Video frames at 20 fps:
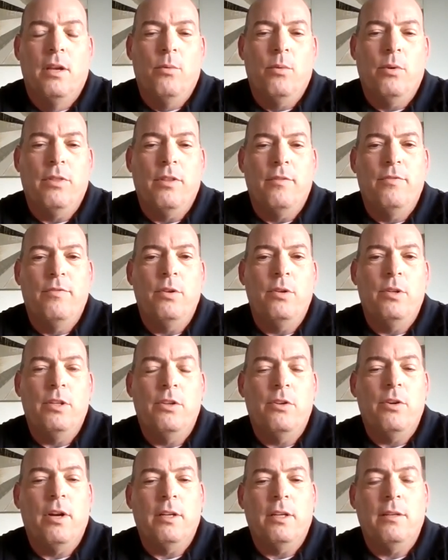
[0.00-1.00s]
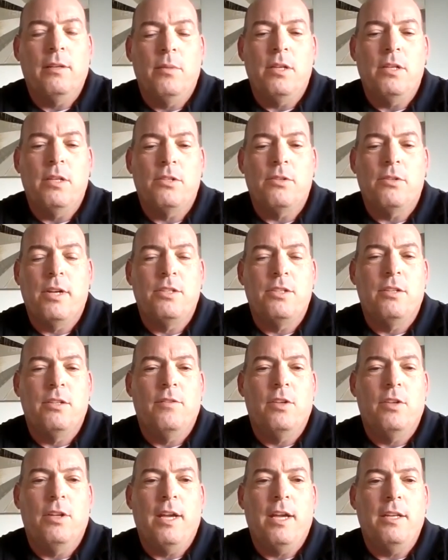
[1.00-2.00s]
with the Food and Drug Administration
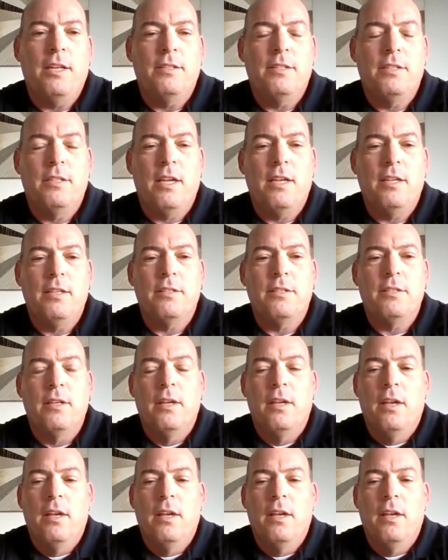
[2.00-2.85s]
of the United States.